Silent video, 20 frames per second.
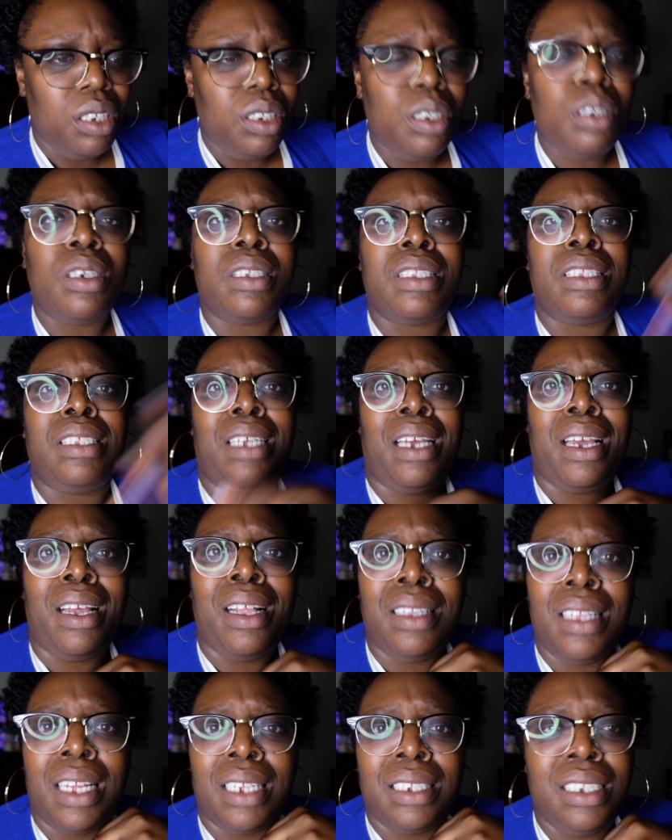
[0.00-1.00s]
could
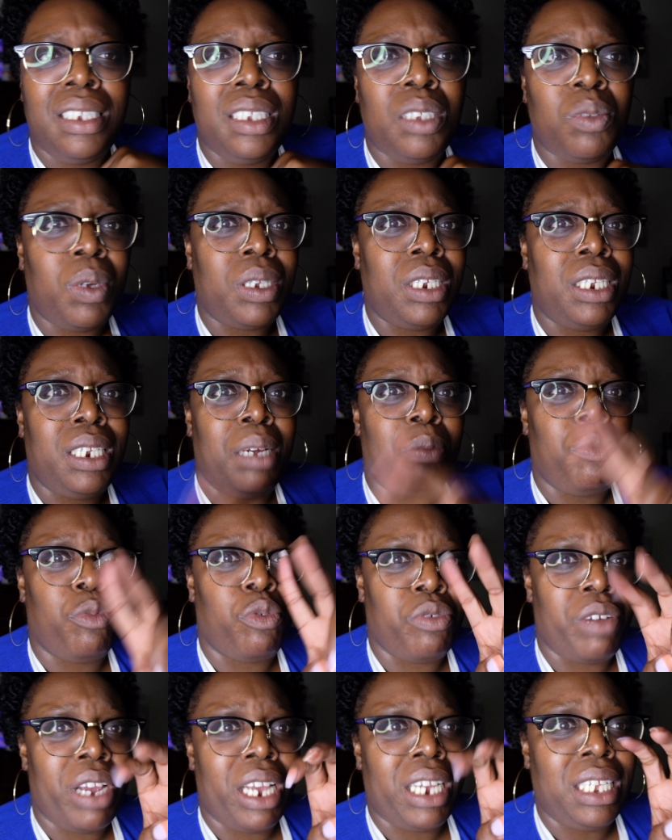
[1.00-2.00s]
tell that he's one of them
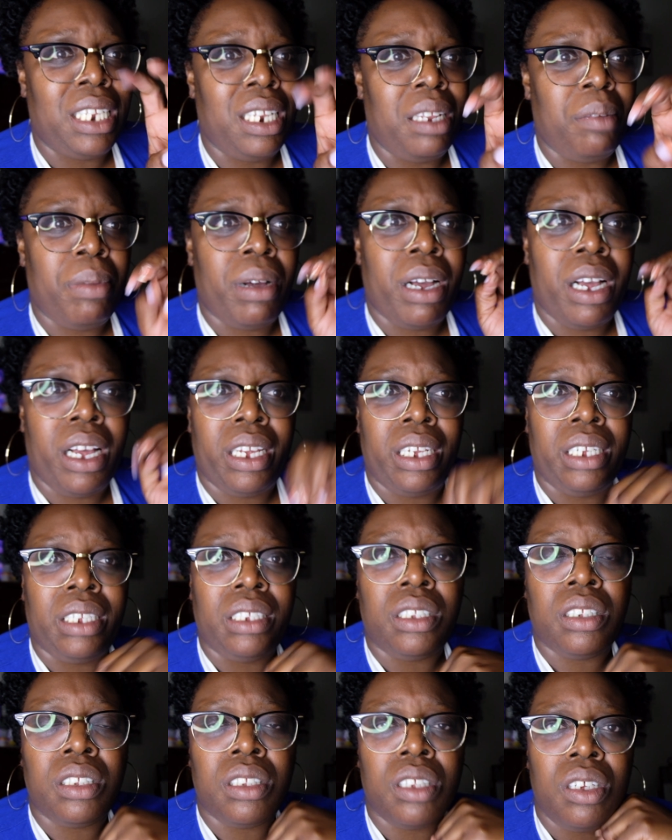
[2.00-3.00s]
regular
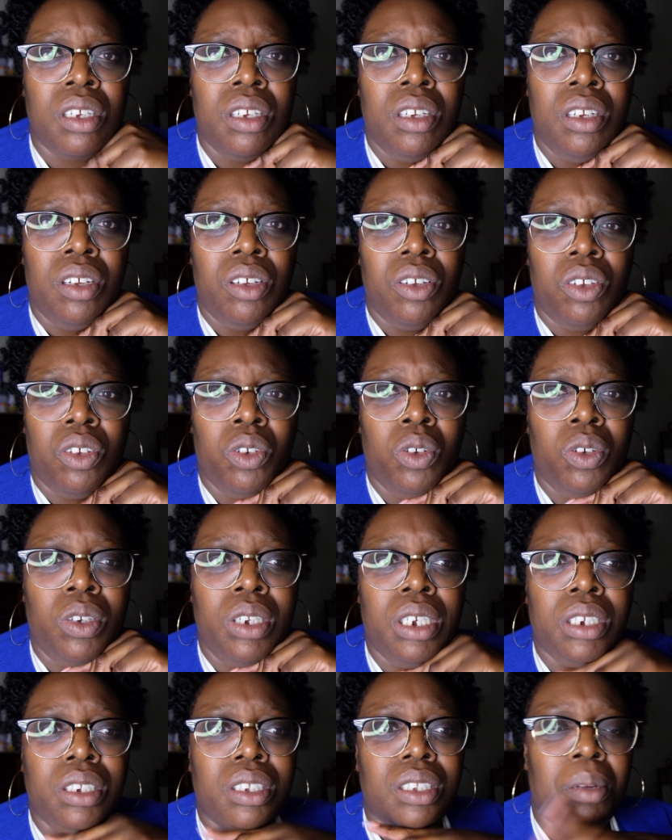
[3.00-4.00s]
boys. You know,
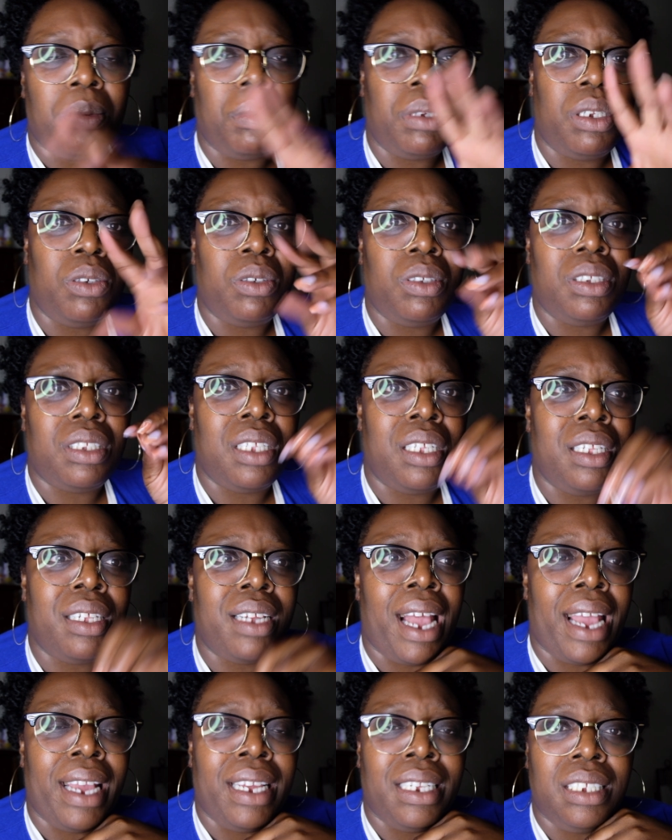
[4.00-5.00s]
there's some of those little
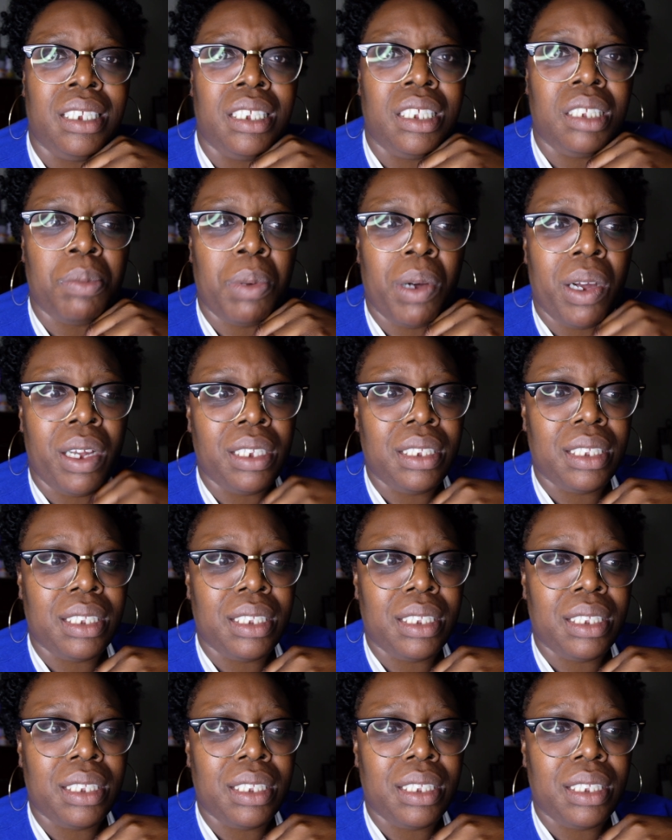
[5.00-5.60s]
Guyanese boys